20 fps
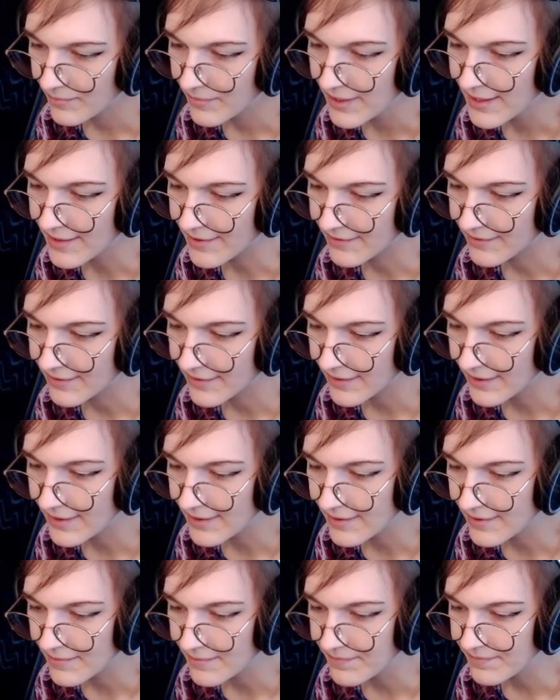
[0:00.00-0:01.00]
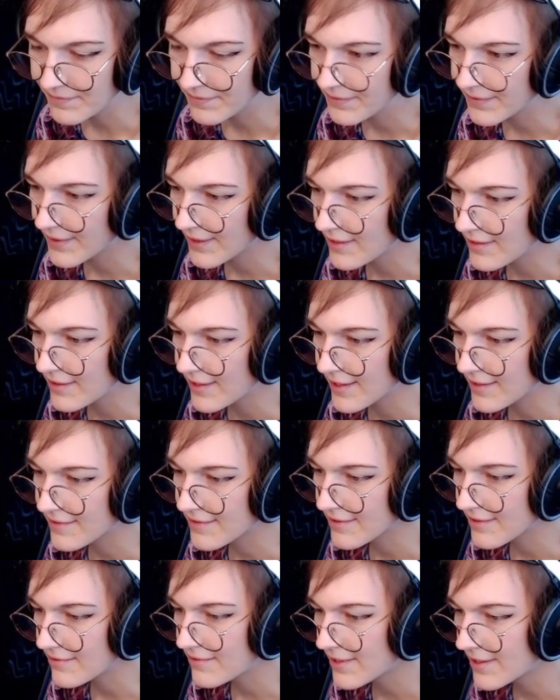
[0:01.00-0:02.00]
yeah, okay,
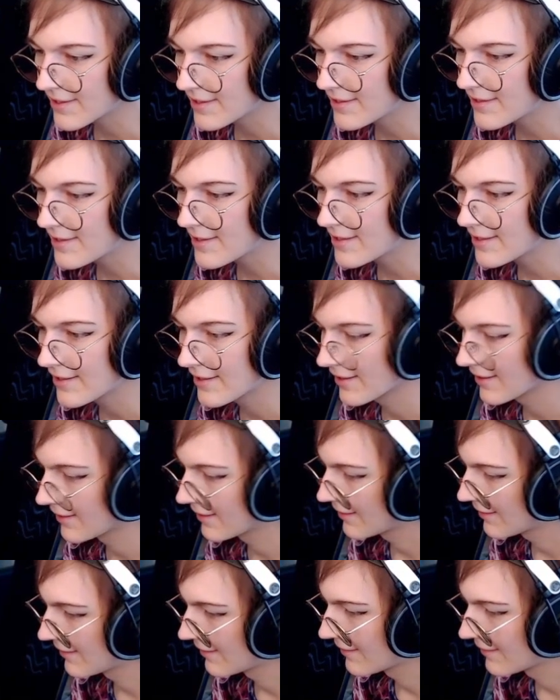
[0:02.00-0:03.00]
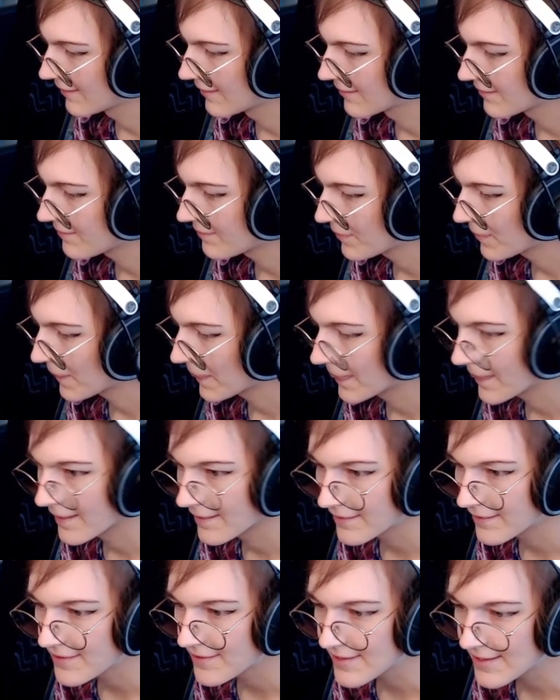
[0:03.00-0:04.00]
so we could
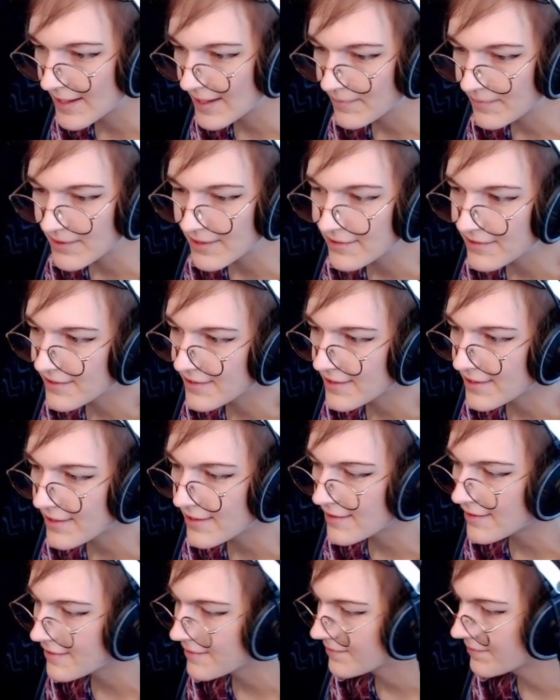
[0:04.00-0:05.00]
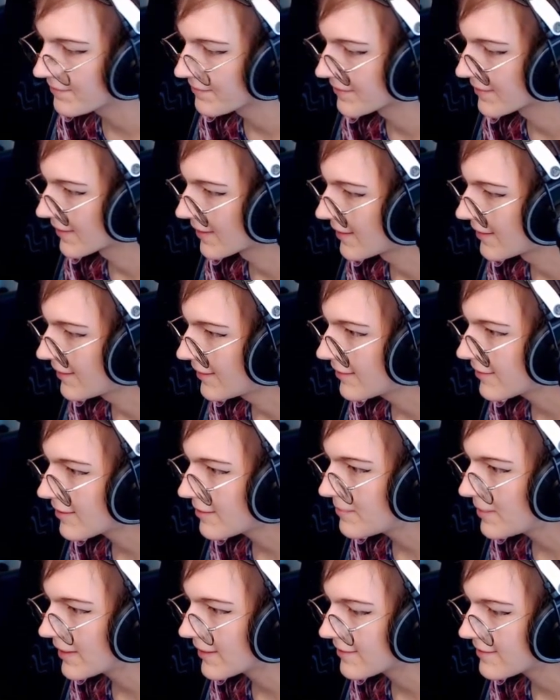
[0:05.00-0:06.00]
snap those two. Go
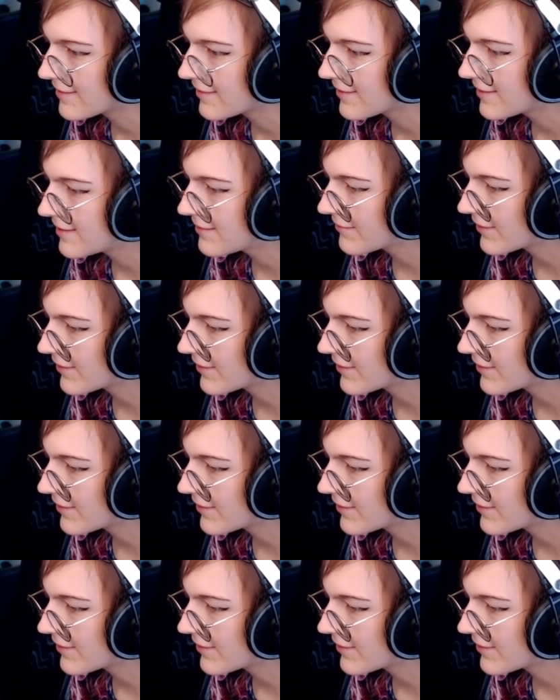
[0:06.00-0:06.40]
back to the scene